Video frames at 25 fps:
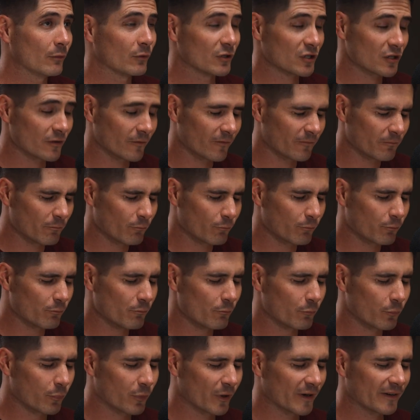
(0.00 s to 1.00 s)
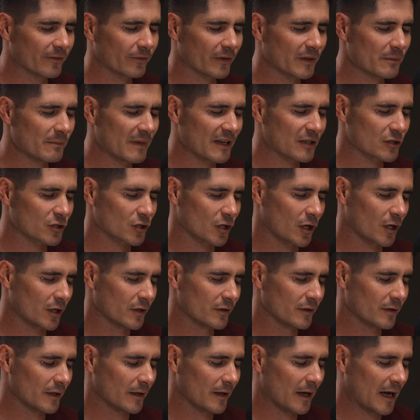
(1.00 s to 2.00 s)
which you've briefly
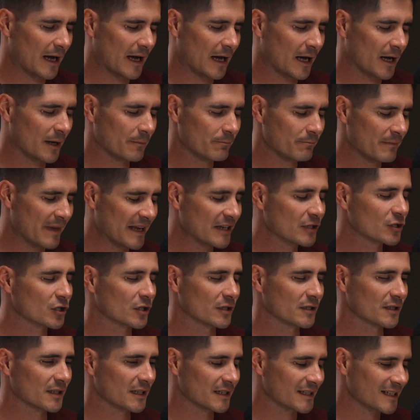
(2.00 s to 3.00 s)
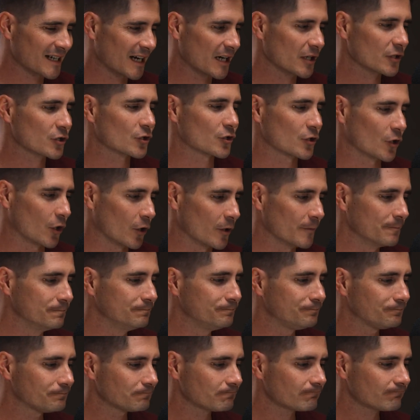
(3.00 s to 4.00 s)
mentioned and touched on,